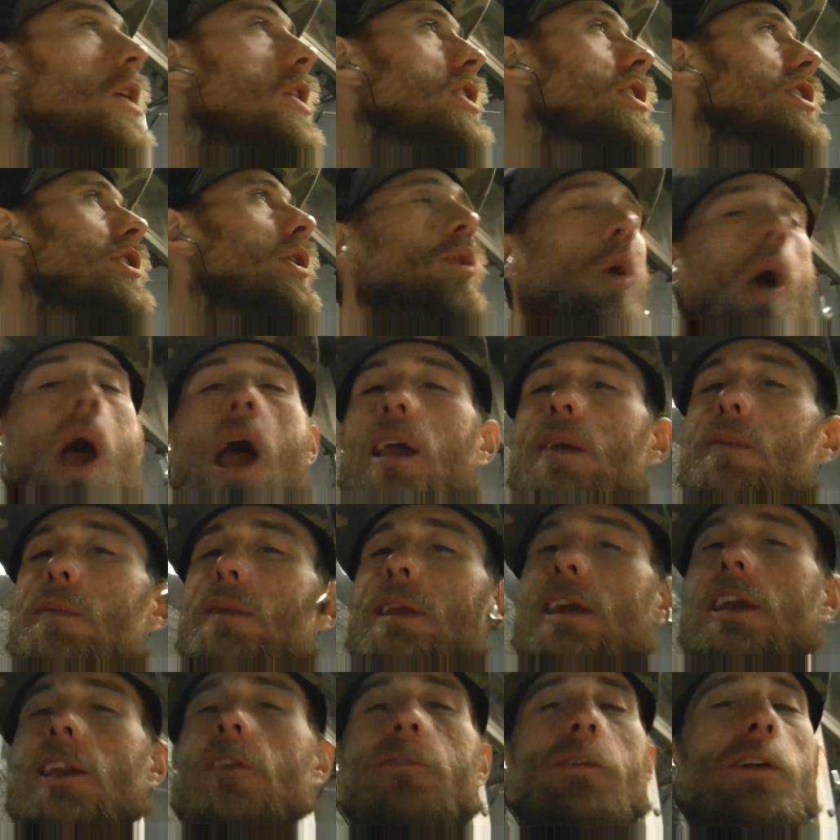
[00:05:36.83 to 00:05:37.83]
You don't know how you're
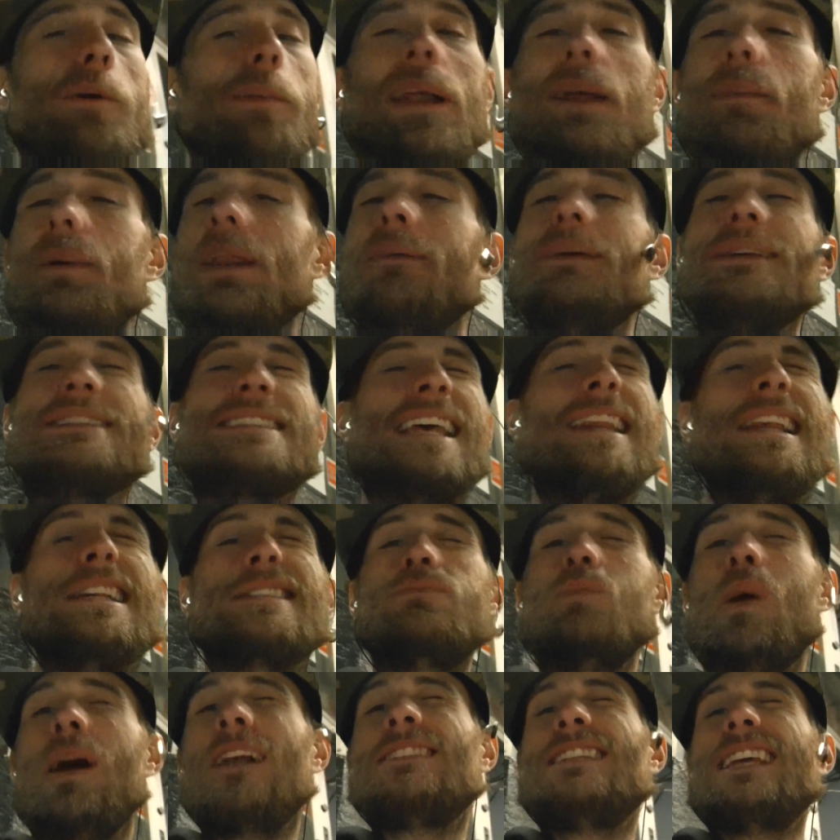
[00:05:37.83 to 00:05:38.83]
really gonna feel about it, but I'm gonna say
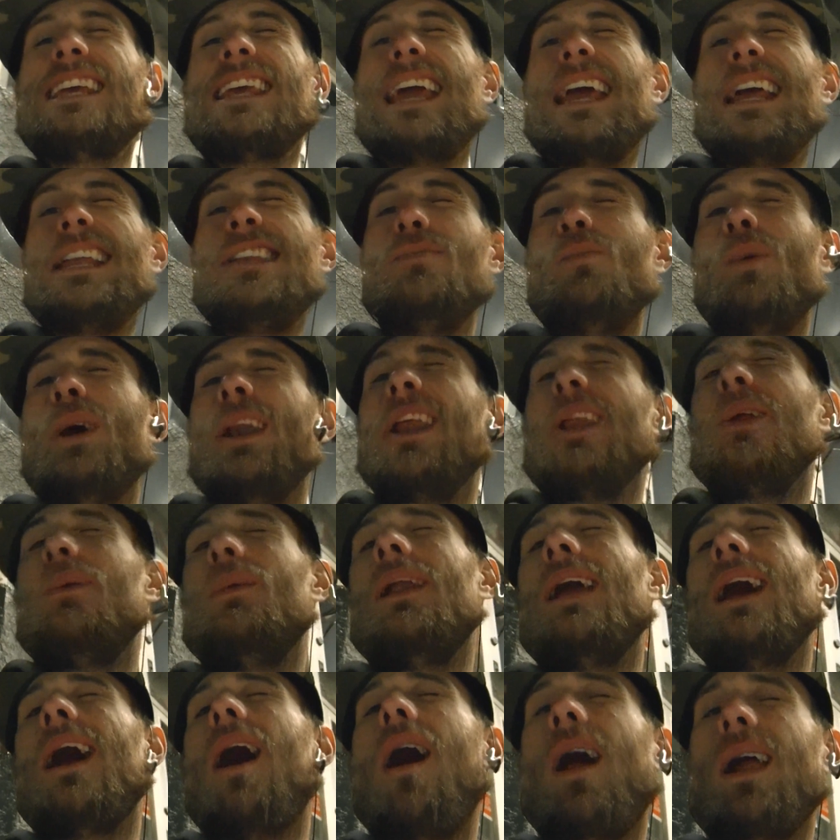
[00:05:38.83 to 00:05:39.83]
this much again. You want to know
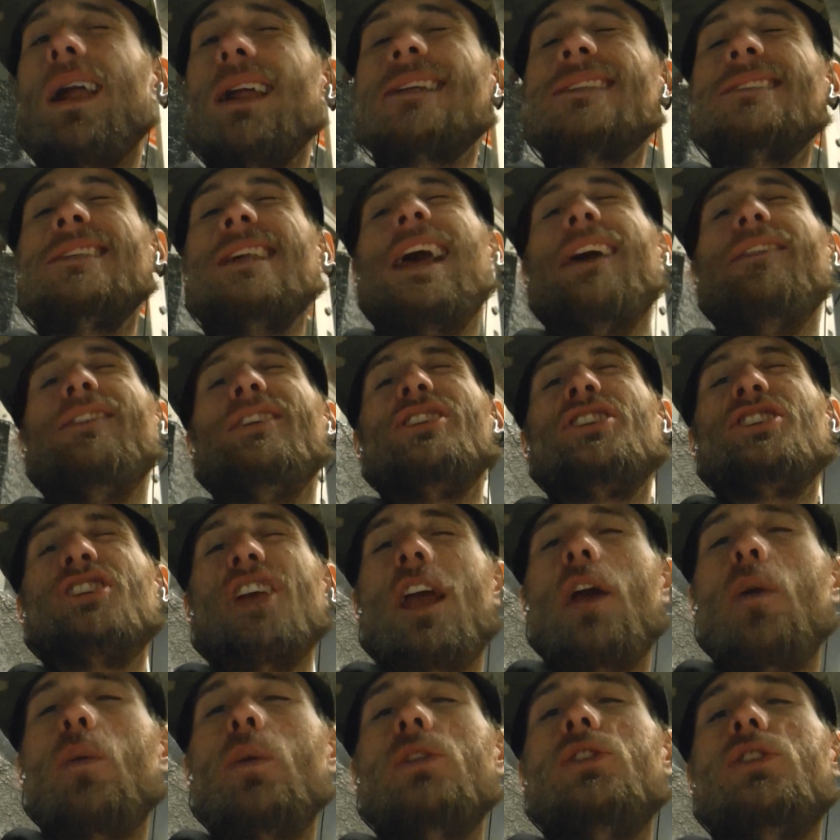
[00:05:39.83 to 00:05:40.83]
what I honestly have to
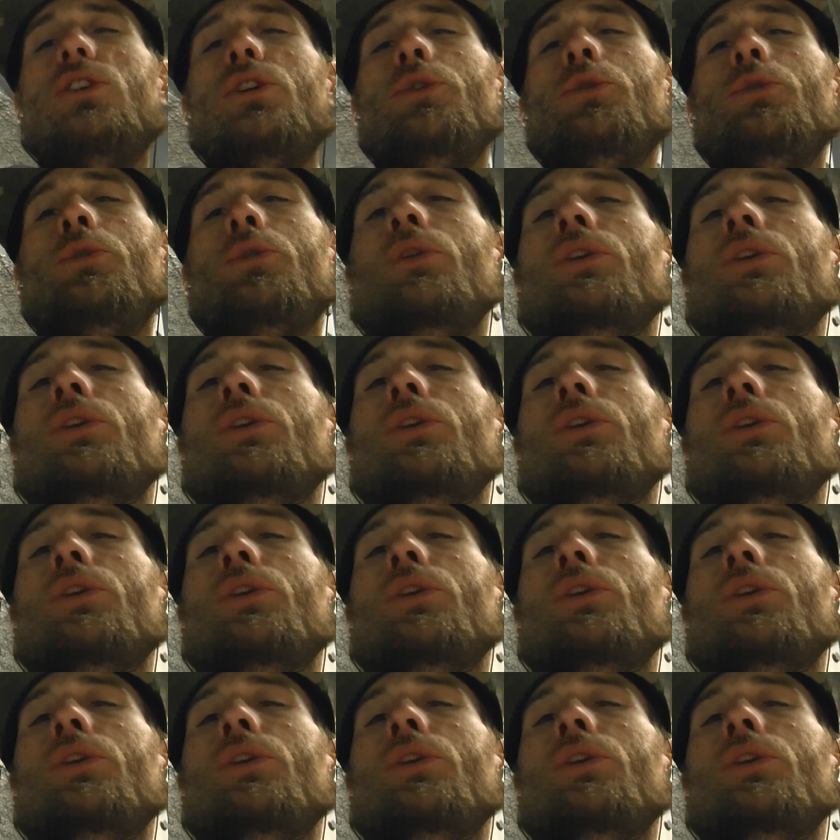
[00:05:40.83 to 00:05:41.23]
share with you?